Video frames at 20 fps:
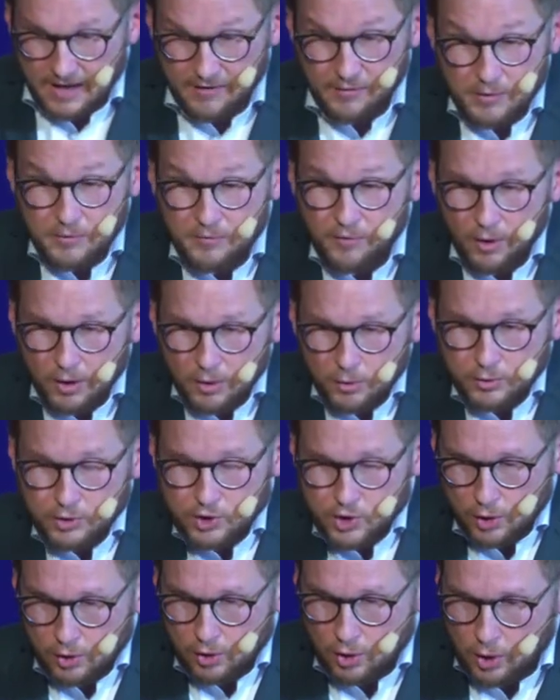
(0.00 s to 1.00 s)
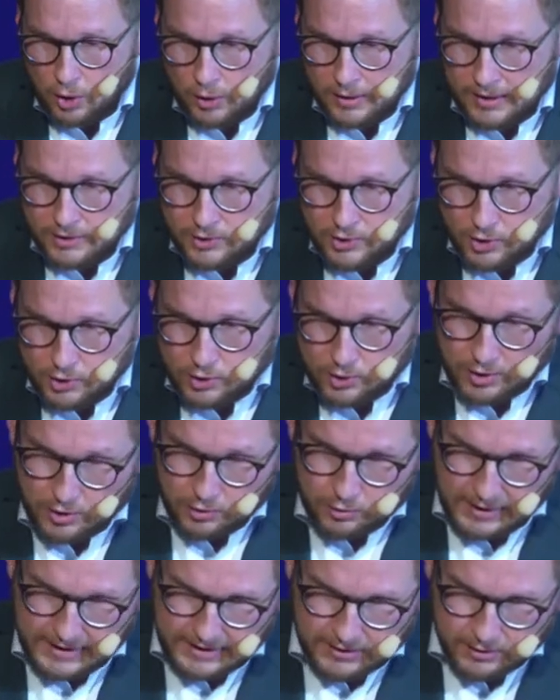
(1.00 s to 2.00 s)
If we follow John Locke and
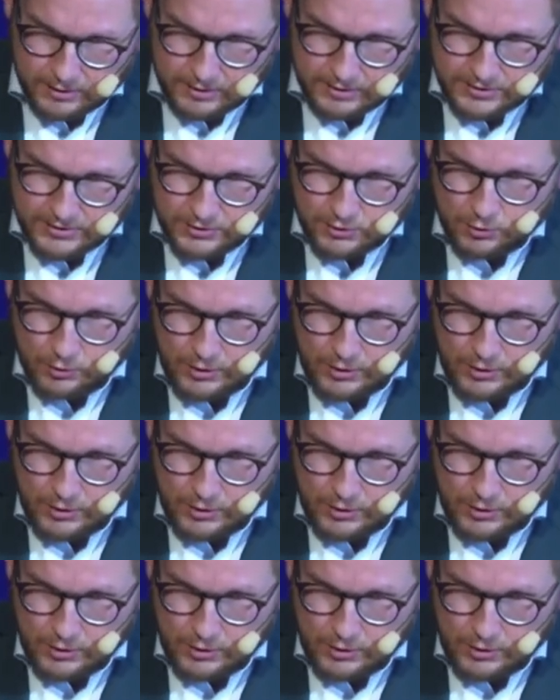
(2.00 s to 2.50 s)
Joshua Reynolds,